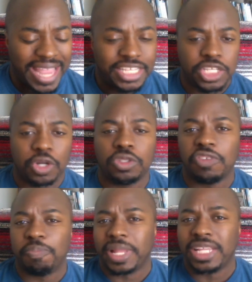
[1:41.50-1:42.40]

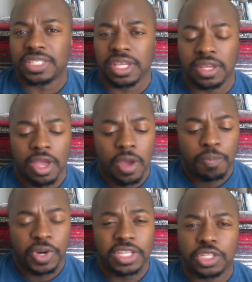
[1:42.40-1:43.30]
generative blessing
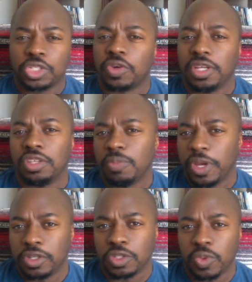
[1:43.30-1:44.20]
brings a strain to the
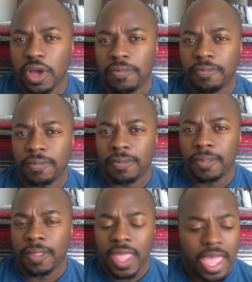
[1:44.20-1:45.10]
marriage as well.
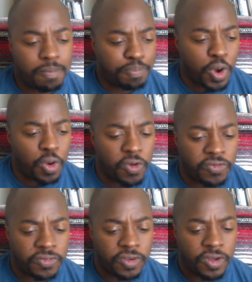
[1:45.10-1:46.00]
And
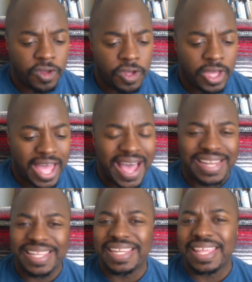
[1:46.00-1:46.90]
both
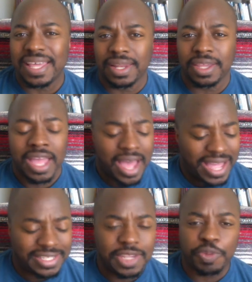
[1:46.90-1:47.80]
need healing, a
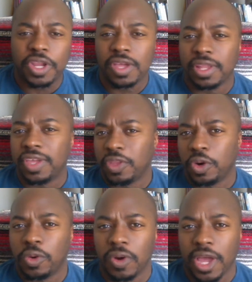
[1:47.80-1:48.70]
deeper healing in their
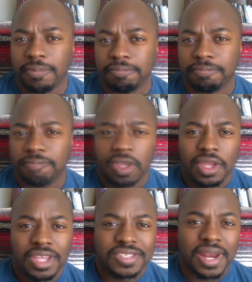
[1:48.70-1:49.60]
own right.
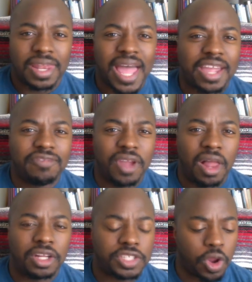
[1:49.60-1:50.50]
It's not a lack of
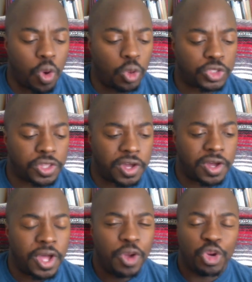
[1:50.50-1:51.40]
knowledge that holds
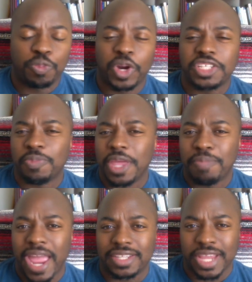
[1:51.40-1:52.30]
the repressed man
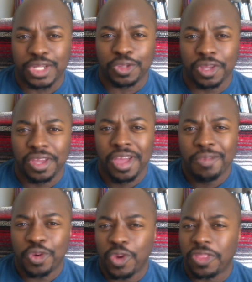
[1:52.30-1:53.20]
back sexually,
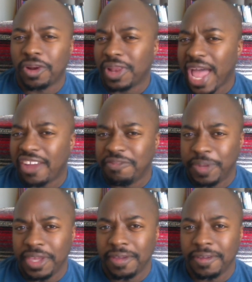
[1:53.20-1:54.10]
but rather a lack of
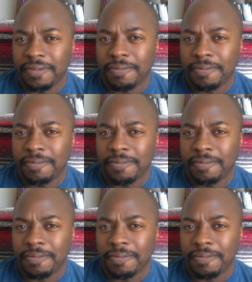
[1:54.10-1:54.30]
being.